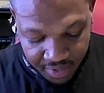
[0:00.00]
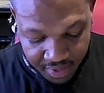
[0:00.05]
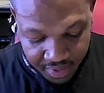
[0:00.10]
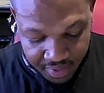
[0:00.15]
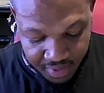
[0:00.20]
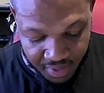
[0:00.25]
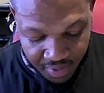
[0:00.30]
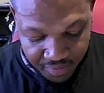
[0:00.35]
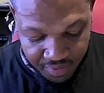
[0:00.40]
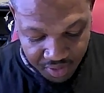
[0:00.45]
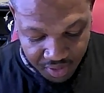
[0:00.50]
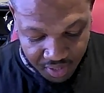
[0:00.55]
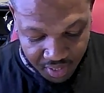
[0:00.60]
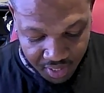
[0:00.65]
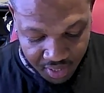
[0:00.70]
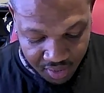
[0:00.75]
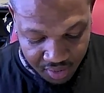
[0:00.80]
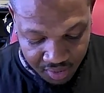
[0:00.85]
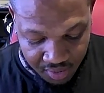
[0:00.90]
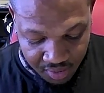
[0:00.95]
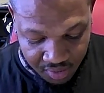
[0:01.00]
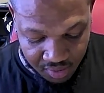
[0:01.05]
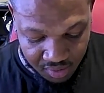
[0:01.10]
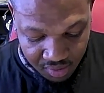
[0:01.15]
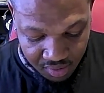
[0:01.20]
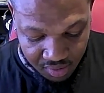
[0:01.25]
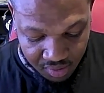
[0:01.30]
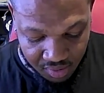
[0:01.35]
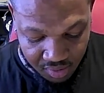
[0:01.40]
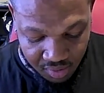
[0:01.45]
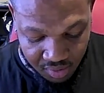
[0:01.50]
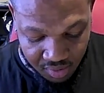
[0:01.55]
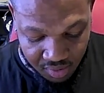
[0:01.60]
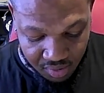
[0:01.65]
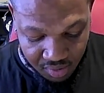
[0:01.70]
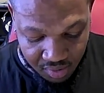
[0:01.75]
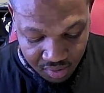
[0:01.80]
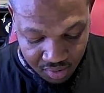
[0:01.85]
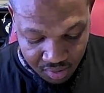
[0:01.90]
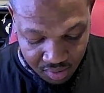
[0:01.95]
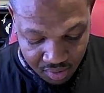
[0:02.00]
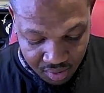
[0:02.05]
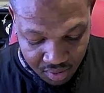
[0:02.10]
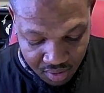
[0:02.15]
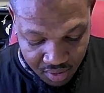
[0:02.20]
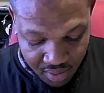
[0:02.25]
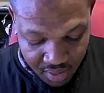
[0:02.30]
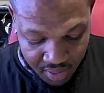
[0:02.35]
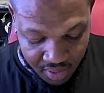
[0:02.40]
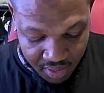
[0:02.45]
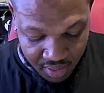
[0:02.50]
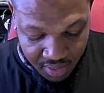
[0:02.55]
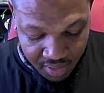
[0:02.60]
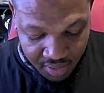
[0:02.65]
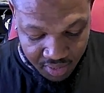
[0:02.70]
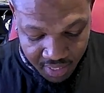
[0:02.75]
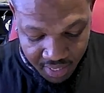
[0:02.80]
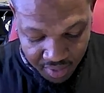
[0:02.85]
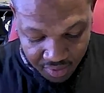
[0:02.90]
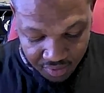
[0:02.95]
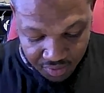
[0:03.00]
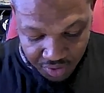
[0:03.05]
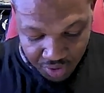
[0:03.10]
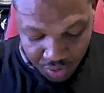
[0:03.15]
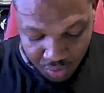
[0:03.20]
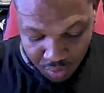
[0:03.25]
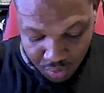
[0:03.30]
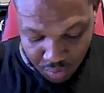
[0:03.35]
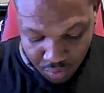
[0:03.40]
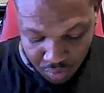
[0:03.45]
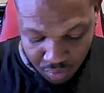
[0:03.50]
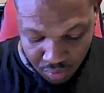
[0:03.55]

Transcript: Now we just gotta get these down too.